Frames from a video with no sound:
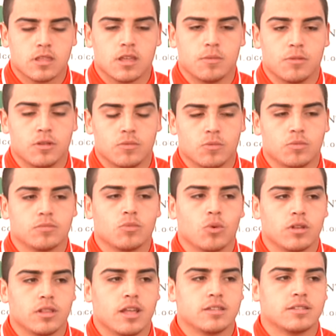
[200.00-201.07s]
I mean,
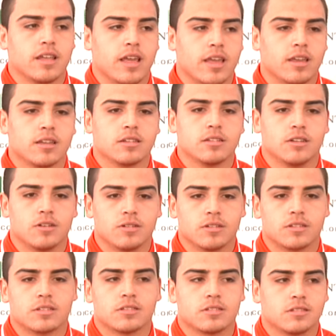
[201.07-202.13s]
one less day,
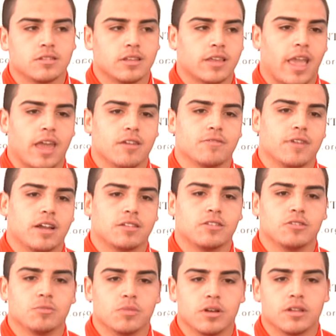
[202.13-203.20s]
it can't affect
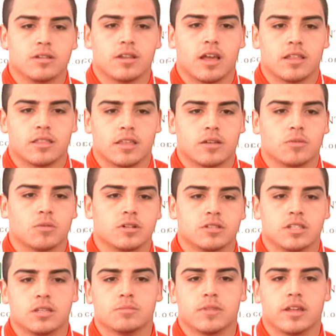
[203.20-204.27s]
you, but I think we're a
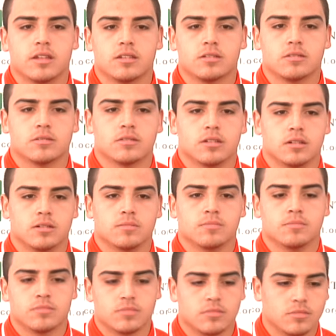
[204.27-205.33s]
team that
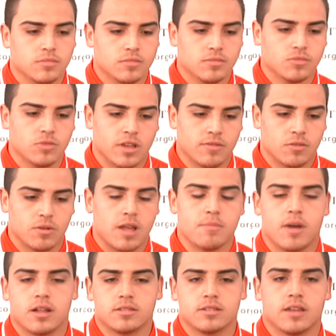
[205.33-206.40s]
we have the right
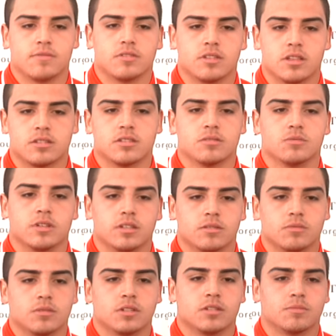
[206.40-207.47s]
mindset for this.
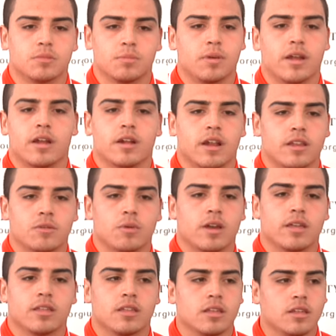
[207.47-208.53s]
We can prepare any
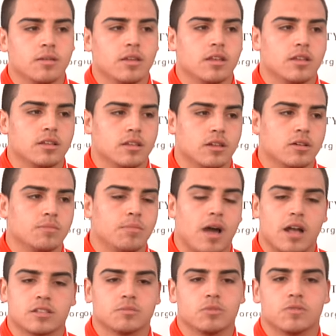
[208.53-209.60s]
way
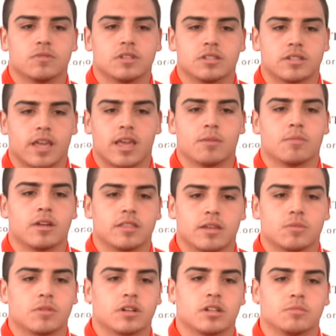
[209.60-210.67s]
possible for this game. I
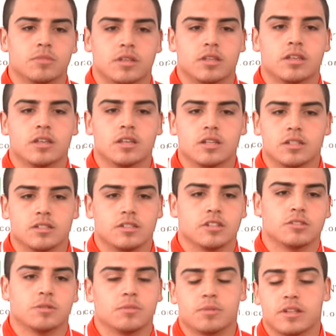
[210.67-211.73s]
think we're going to be
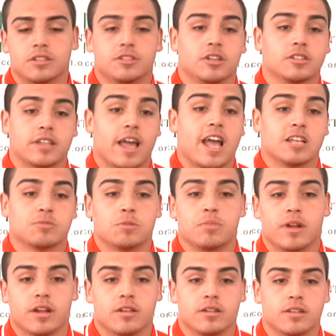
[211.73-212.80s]
just as
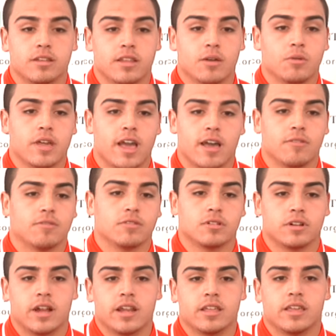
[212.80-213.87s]
prepared that we have
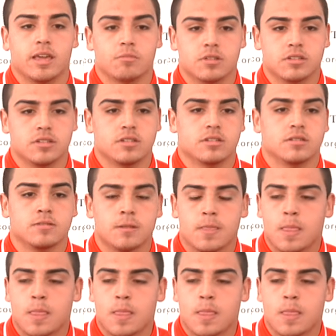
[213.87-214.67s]
for any game this season.